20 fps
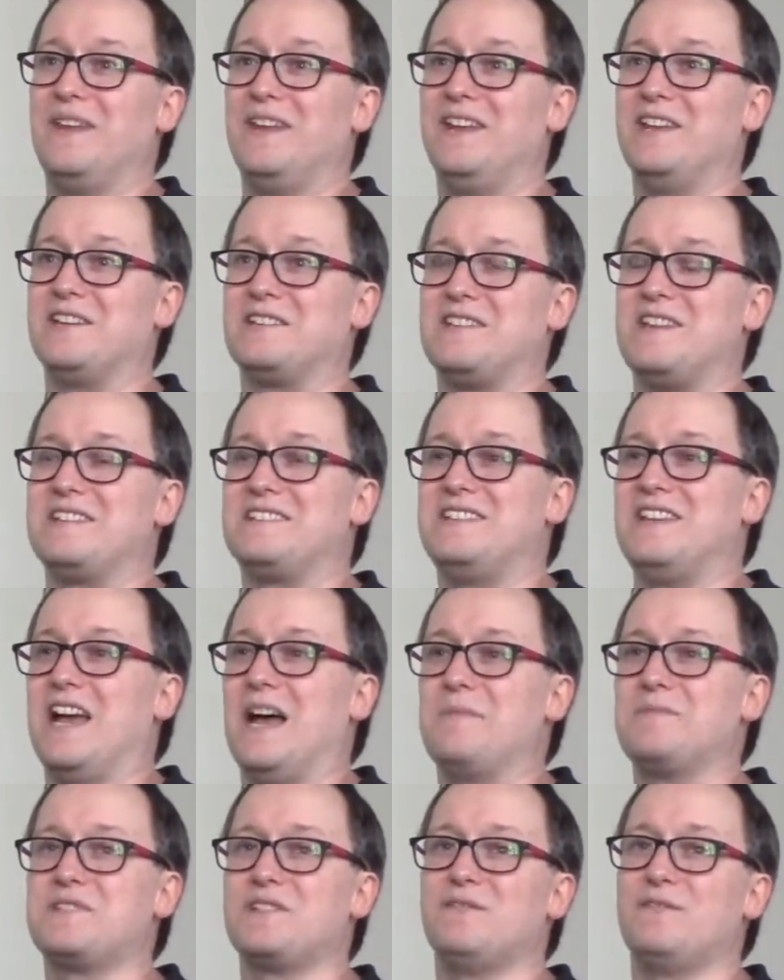It's the
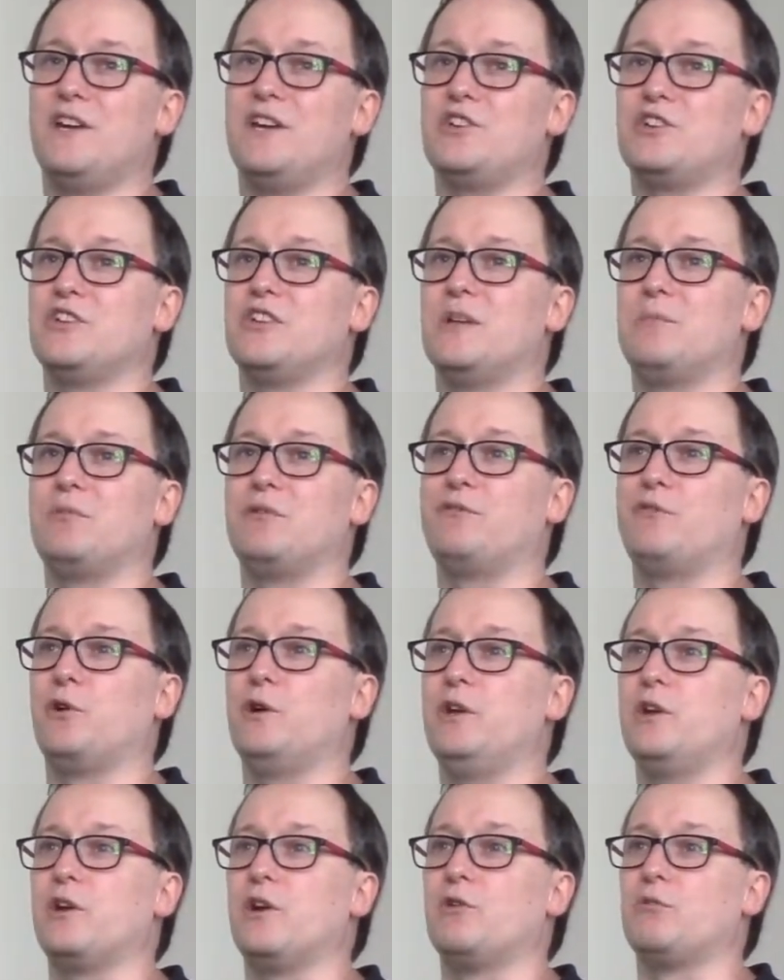observation that
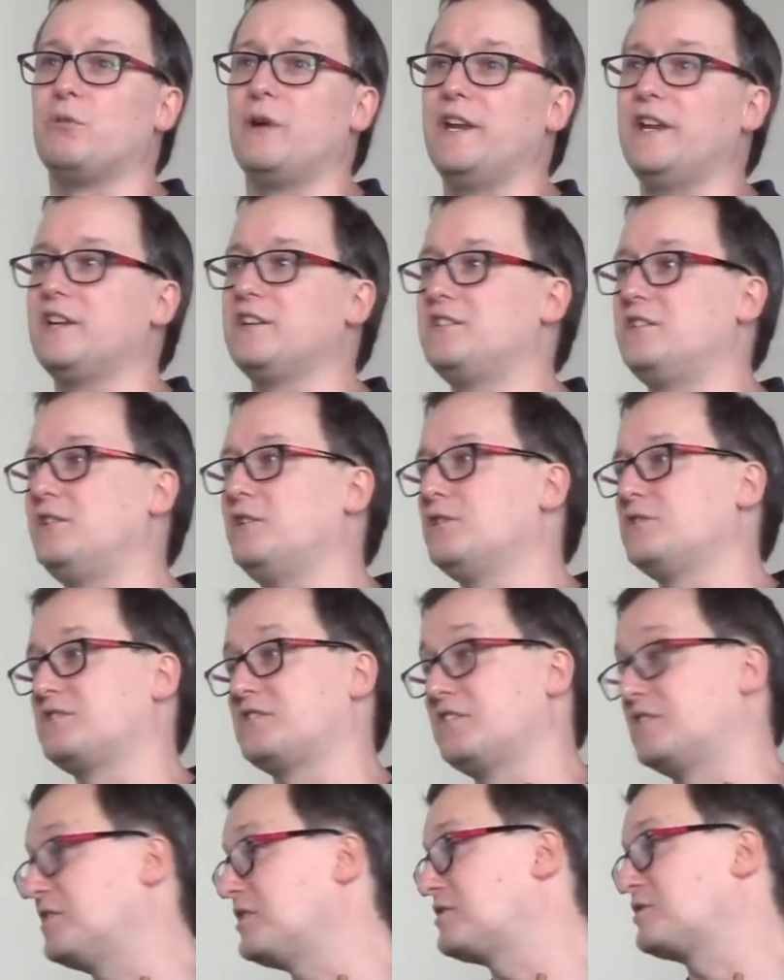before you go run into your
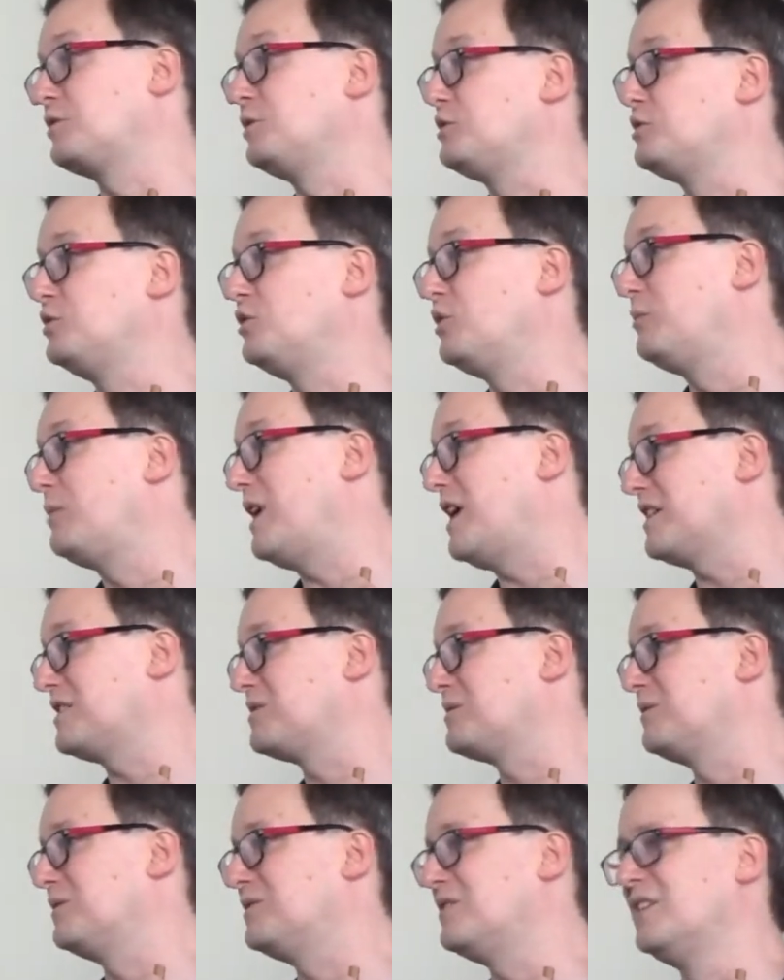statistical
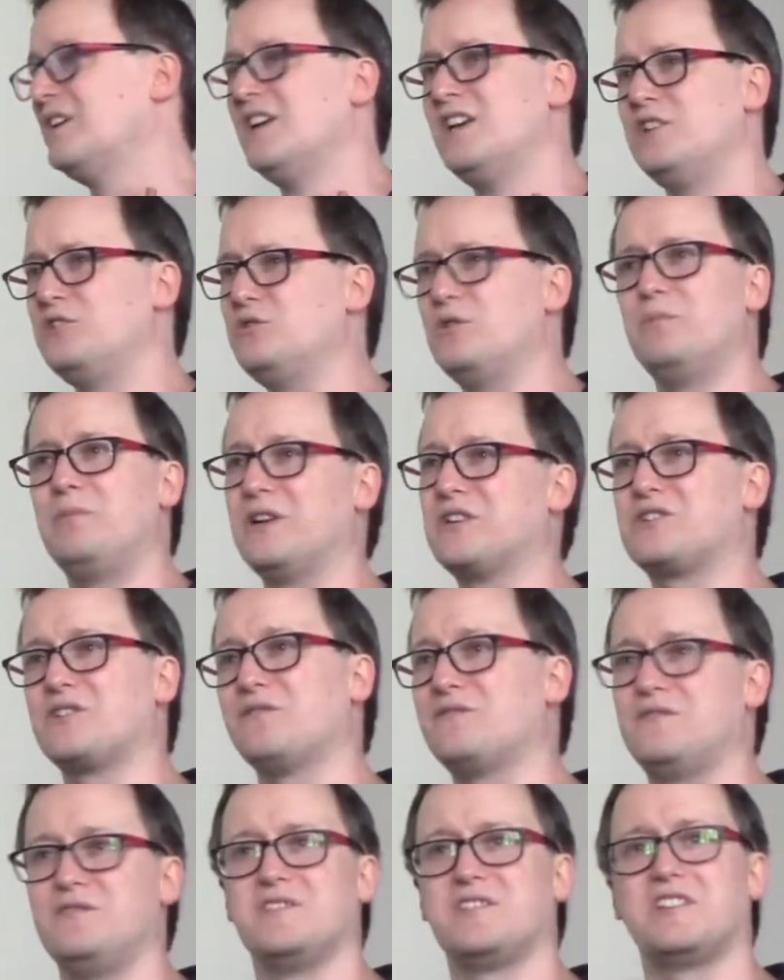toolbox and do a bunch
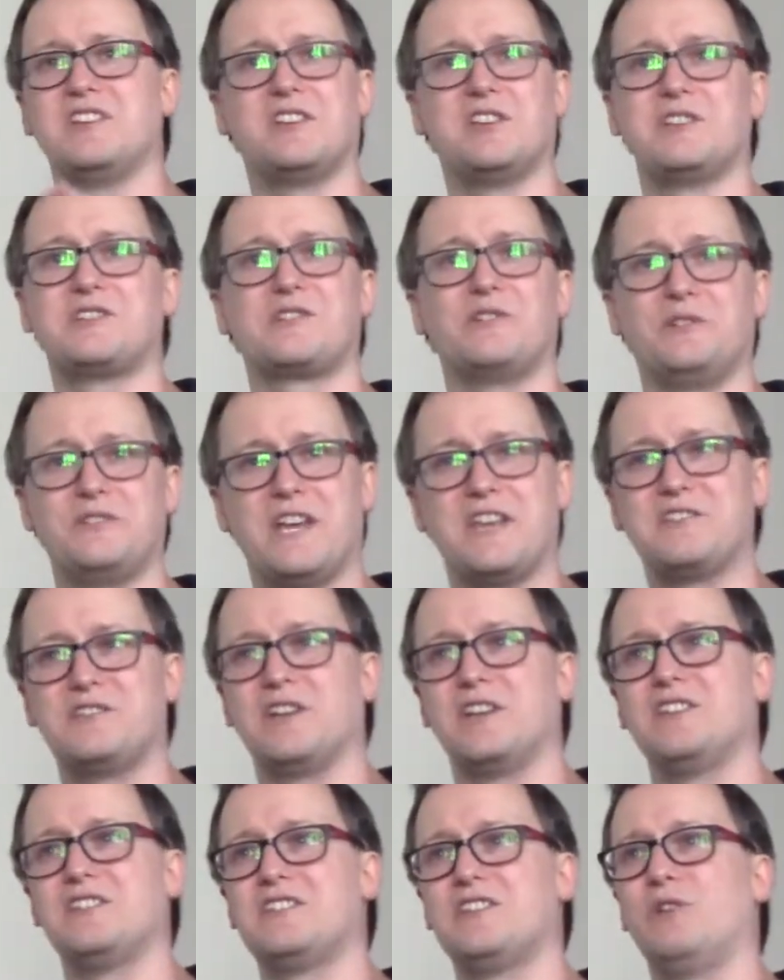of statistical
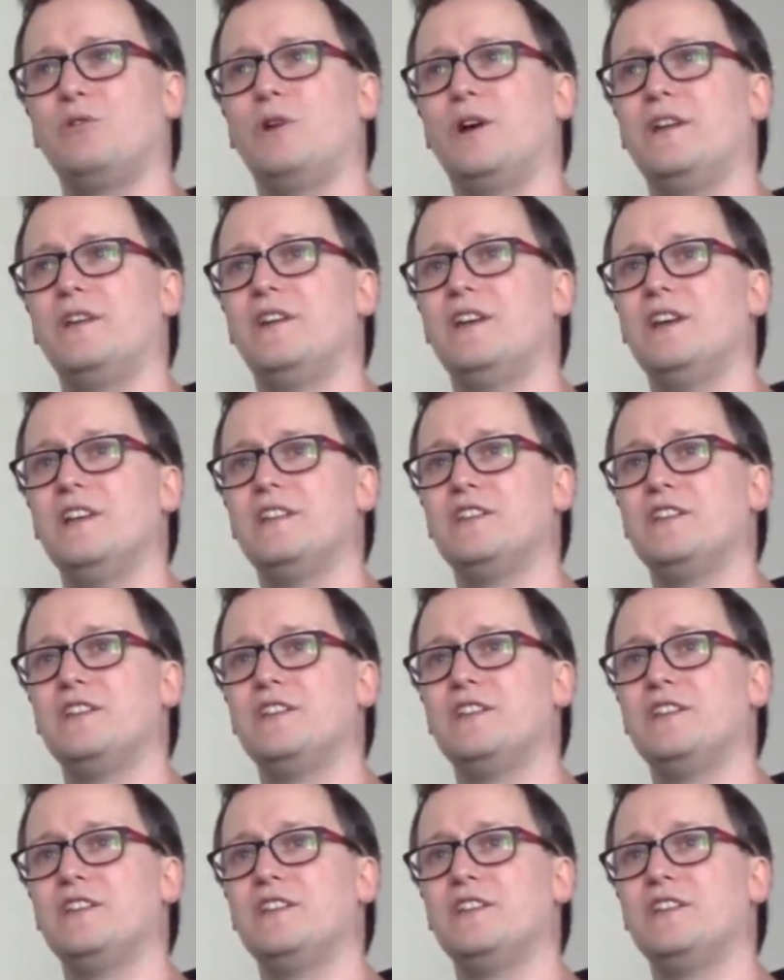testing and so on,